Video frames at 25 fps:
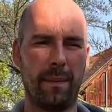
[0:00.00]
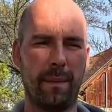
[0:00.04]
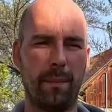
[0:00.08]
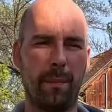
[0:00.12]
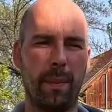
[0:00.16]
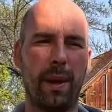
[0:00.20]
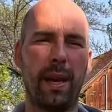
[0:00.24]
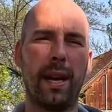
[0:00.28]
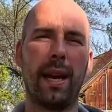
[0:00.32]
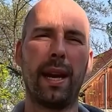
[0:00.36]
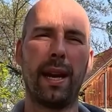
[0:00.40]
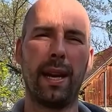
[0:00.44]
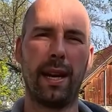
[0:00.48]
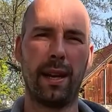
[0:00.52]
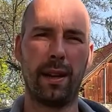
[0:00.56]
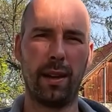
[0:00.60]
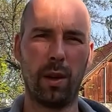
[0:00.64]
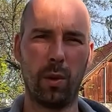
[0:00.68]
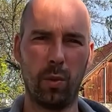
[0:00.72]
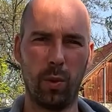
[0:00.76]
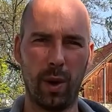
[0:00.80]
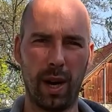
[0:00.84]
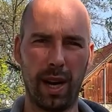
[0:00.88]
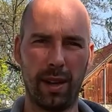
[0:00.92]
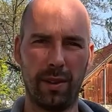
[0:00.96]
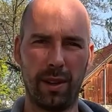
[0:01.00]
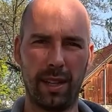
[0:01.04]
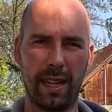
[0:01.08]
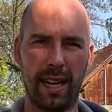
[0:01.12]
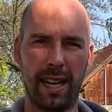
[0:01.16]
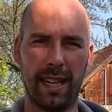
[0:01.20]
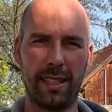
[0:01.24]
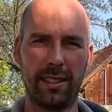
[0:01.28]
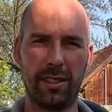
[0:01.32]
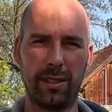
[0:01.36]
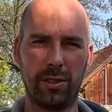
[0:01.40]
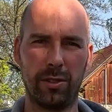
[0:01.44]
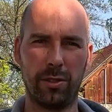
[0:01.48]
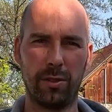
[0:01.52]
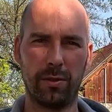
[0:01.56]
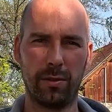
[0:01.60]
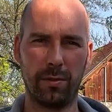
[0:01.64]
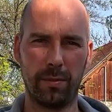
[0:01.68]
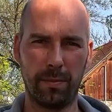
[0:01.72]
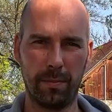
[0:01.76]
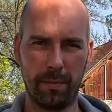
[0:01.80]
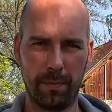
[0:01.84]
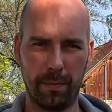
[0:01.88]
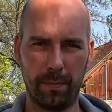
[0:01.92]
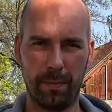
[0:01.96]
but here the wiring hasn't
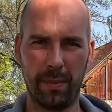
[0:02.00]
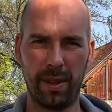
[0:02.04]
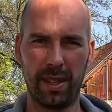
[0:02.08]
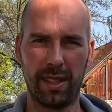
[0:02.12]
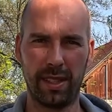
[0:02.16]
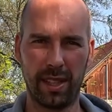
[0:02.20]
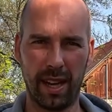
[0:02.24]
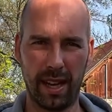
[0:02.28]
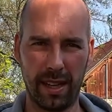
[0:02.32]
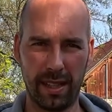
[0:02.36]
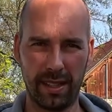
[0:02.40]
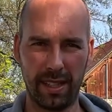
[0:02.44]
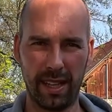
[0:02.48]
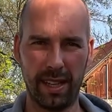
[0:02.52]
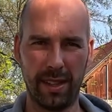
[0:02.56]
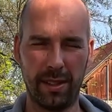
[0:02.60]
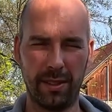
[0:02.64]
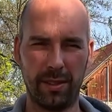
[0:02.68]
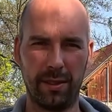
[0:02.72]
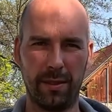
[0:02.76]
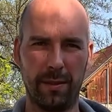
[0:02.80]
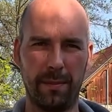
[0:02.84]
been done yet.